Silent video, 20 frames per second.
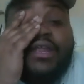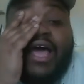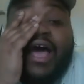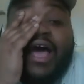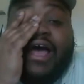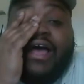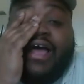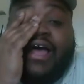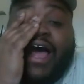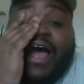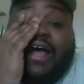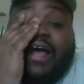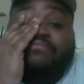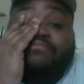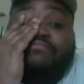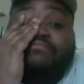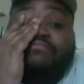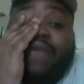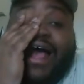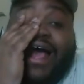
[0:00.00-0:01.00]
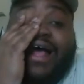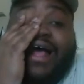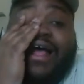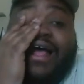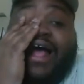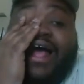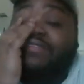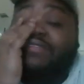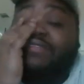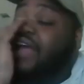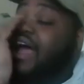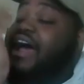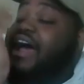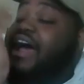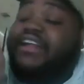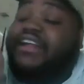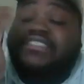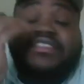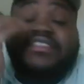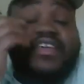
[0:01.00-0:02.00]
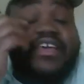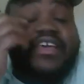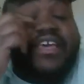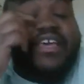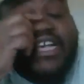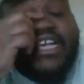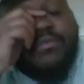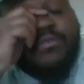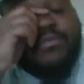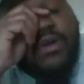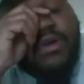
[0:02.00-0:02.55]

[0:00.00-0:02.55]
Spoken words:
I honestly think he has more